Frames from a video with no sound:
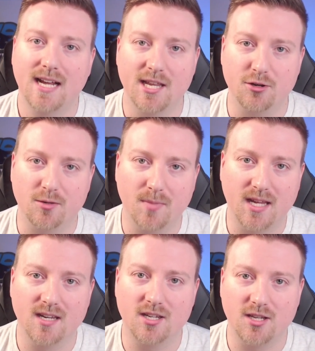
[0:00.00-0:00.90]
and you can
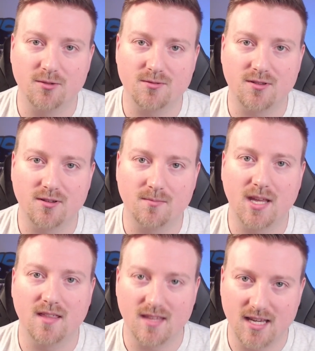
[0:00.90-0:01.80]
begin to use
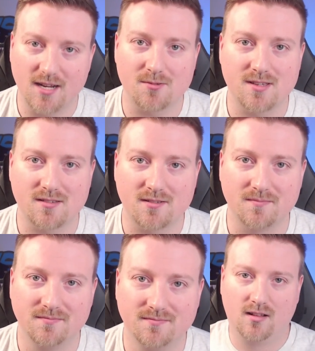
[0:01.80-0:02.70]
them in the
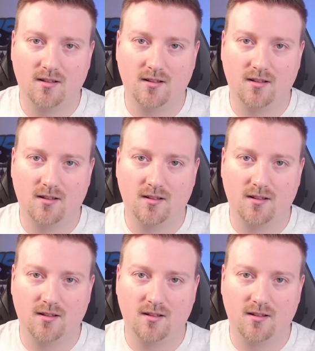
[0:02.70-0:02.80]
ecosystem.